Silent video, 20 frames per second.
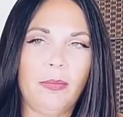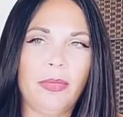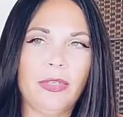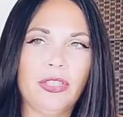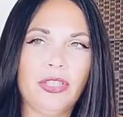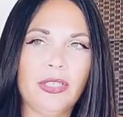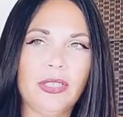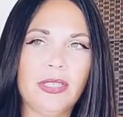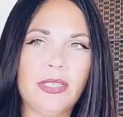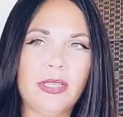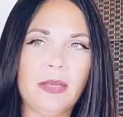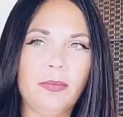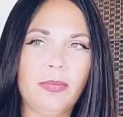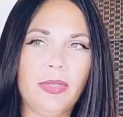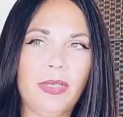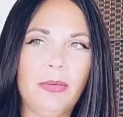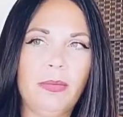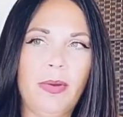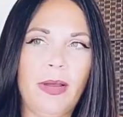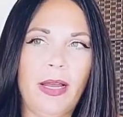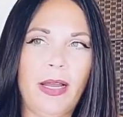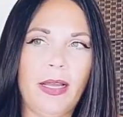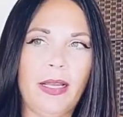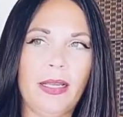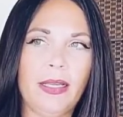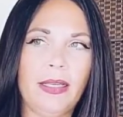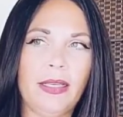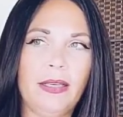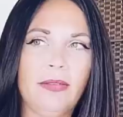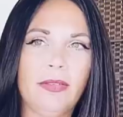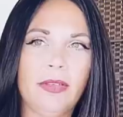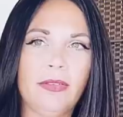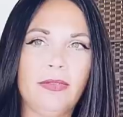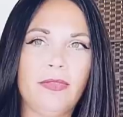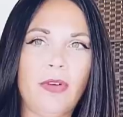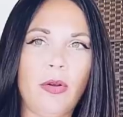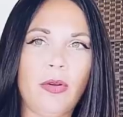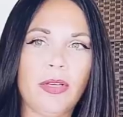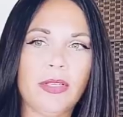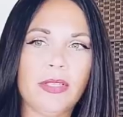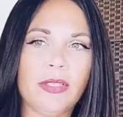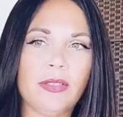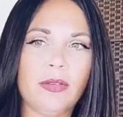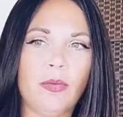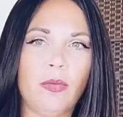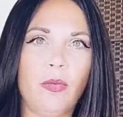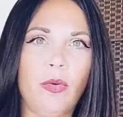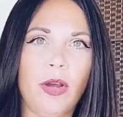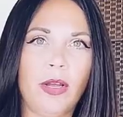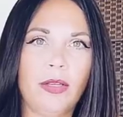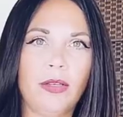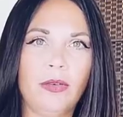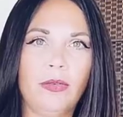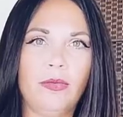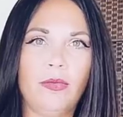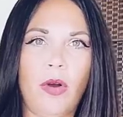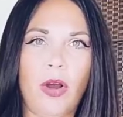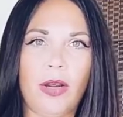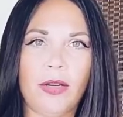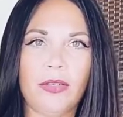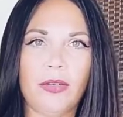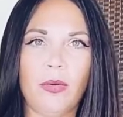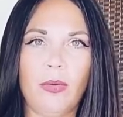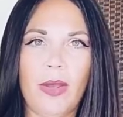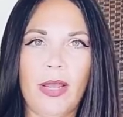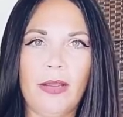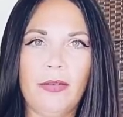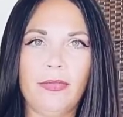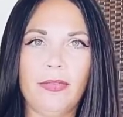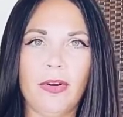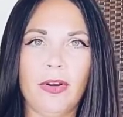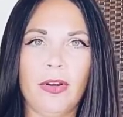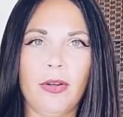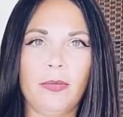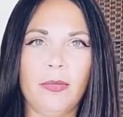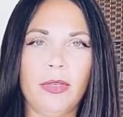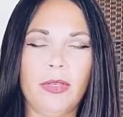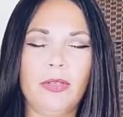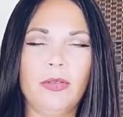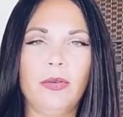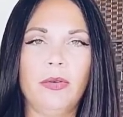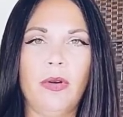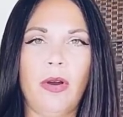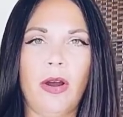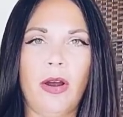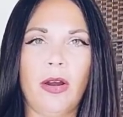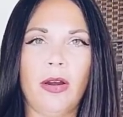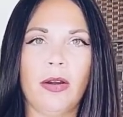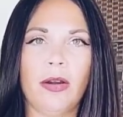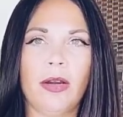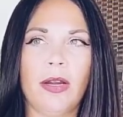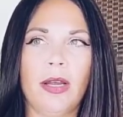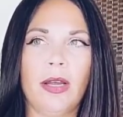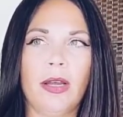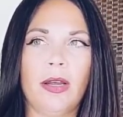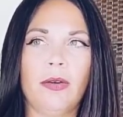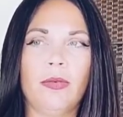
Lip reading: But just simply by giving focus to what you've walked away from, you are